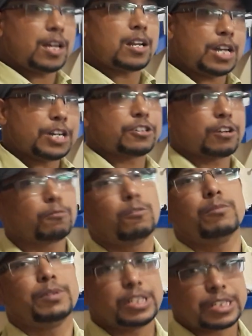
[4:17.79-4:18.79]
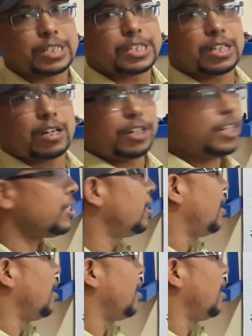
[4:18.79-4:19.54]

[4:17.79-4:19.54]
Later on we will be discussing on it.